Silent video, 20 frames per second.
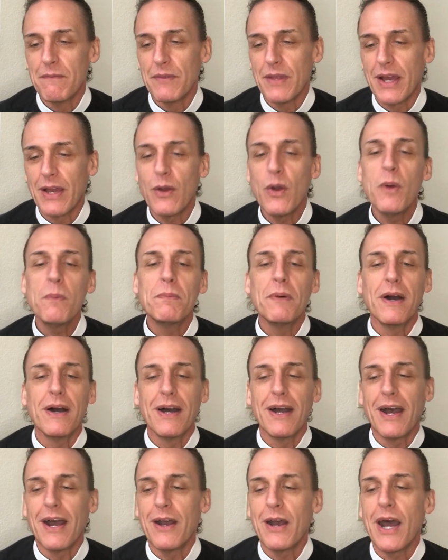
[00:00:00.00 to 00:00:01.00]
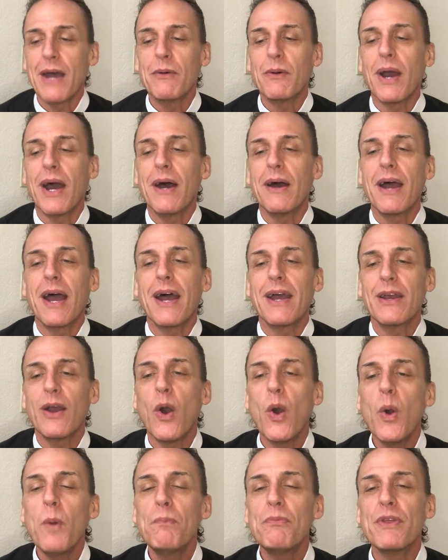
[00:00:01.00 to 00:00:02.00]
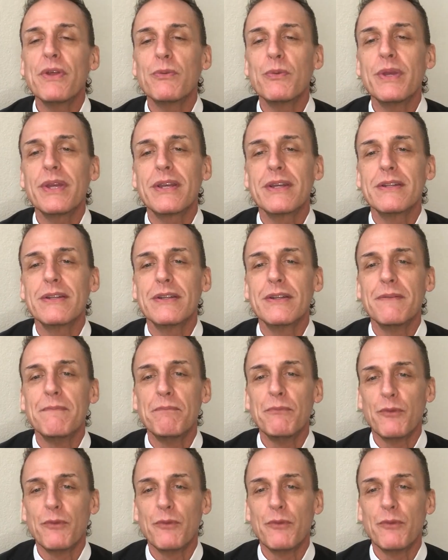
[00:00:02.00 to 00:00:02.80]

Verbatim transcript: I hope I, I, I, hope that we can